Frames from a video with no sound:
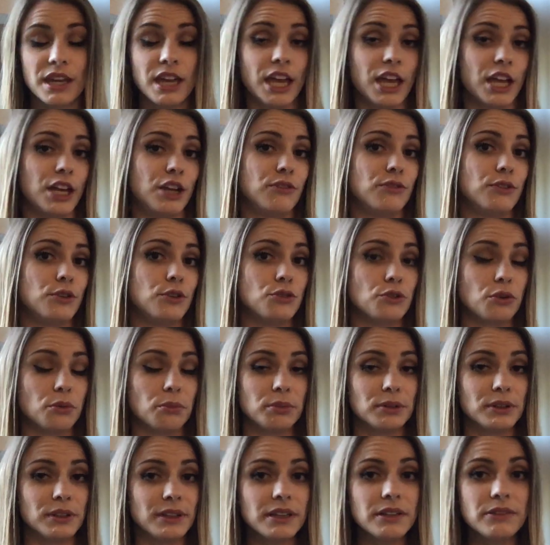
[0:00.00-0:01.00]
And if you don't
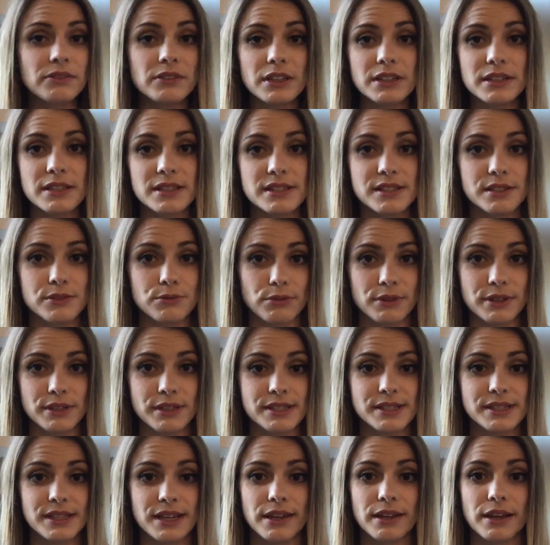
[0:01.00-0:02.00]
believe that it's a real
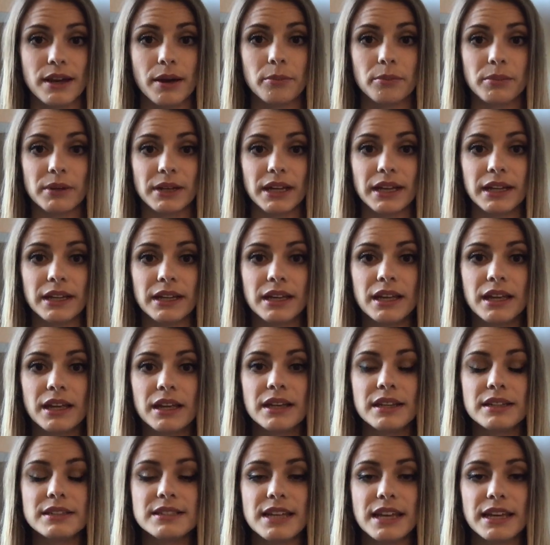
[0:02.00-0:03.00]
estate company,
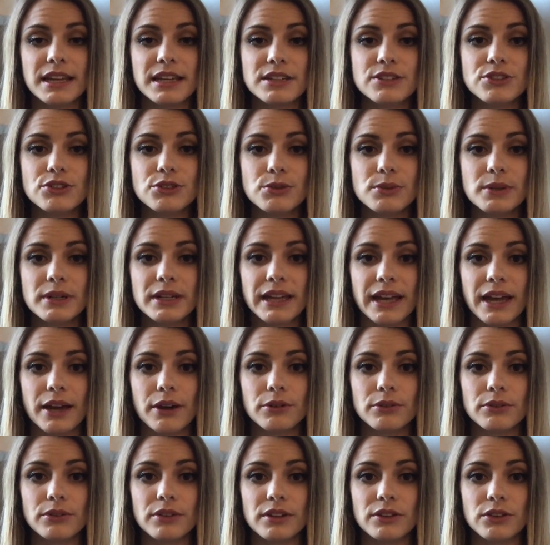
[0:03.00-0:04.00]
take into
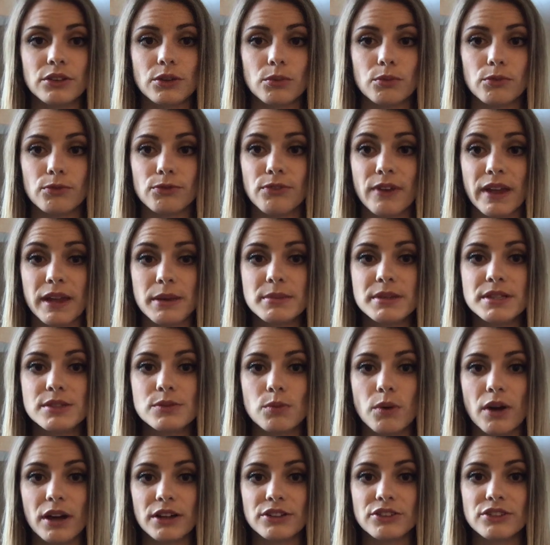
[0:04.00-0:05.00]
account that the famous
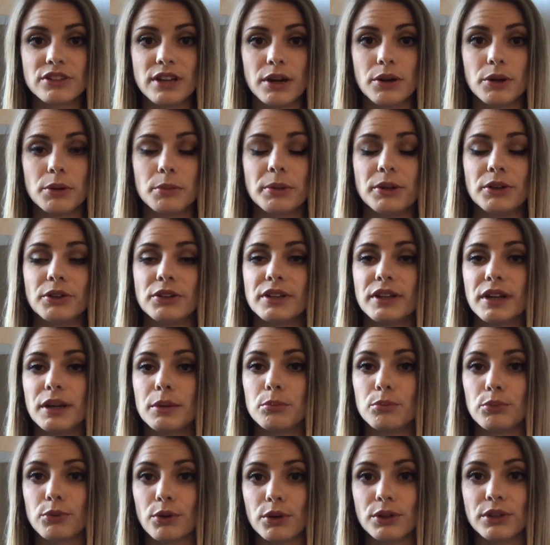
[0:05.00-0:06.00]
Watchtower building in
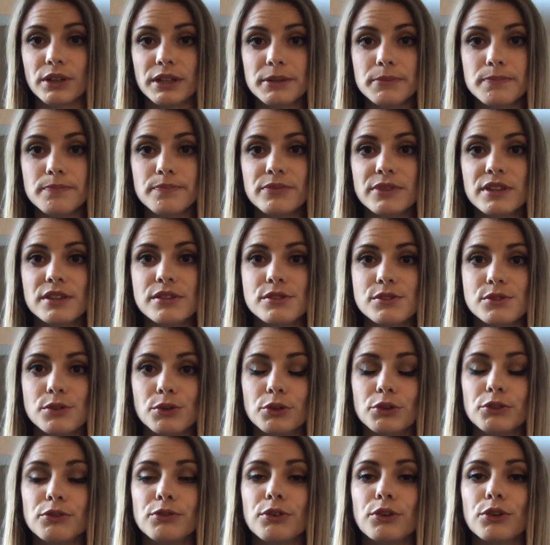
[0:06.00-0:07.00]
Brooklyn
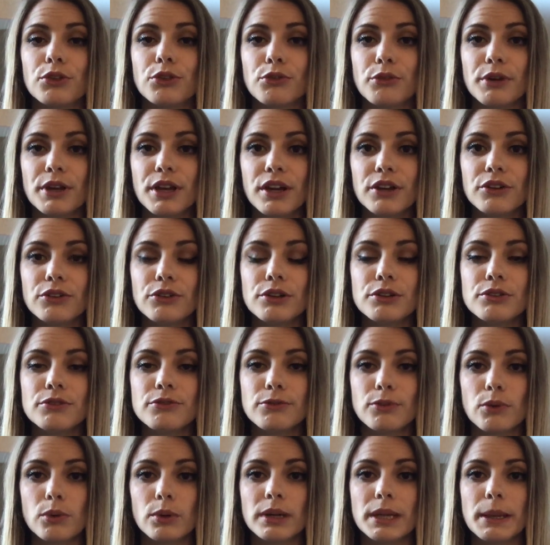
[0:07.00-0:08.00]
sold for
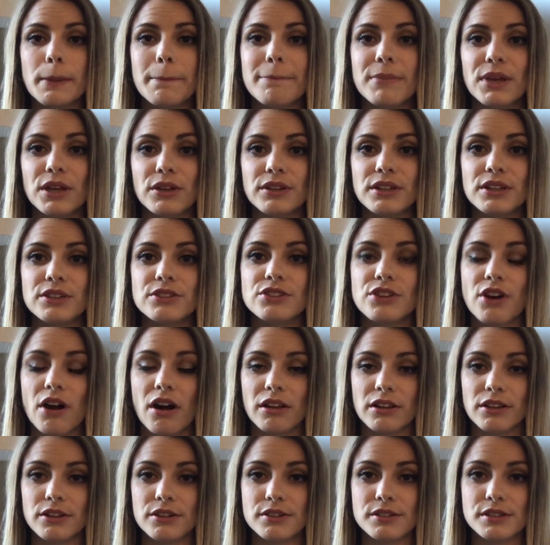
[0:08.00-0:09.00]
$340 million in
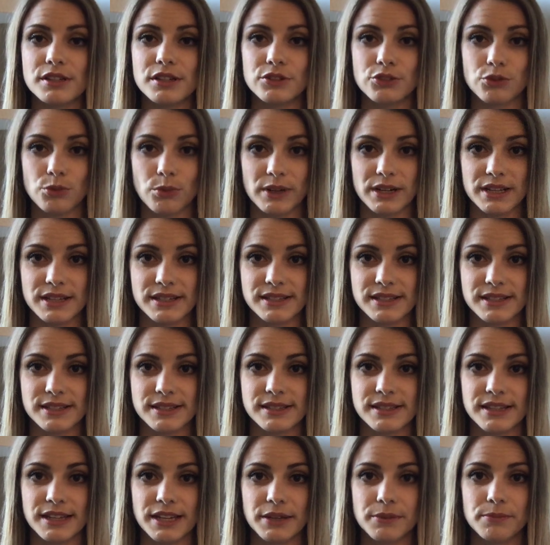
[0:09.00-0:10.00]

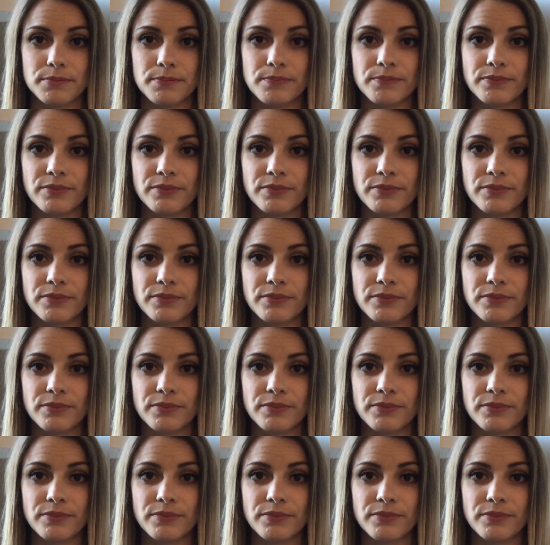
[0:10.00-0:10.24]
2016.